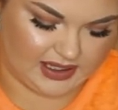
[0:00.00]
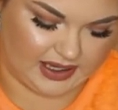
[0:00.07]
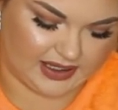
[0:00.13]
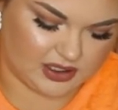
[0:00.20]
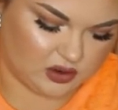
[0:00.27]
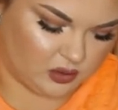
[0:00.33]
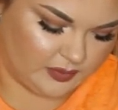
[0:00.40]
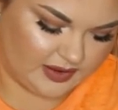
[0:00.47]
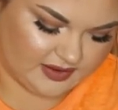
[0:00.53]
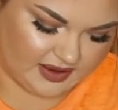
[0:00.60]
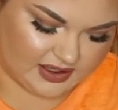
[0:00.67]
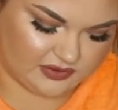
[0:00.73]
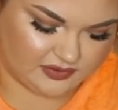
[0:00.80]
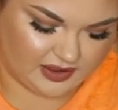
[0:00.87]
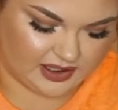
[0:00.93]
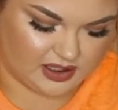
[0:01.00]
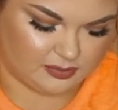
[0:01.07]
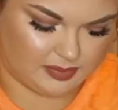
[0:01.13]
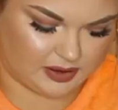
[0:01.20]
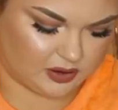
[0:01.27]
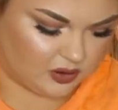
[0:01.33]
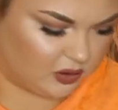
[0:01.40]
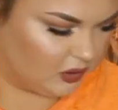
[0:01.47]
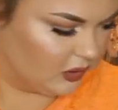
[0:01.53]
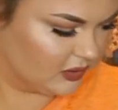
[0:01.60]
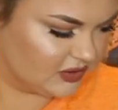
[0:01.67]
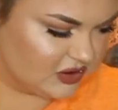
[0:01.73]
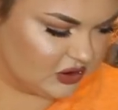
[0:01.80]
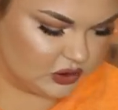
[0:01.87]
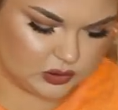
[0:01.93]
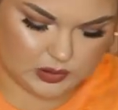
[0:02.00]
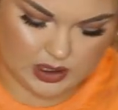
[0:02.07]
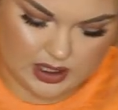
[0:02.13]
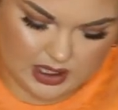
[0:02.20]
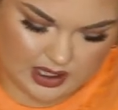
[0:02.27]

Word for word: I can always kind of cut a bigger hole too.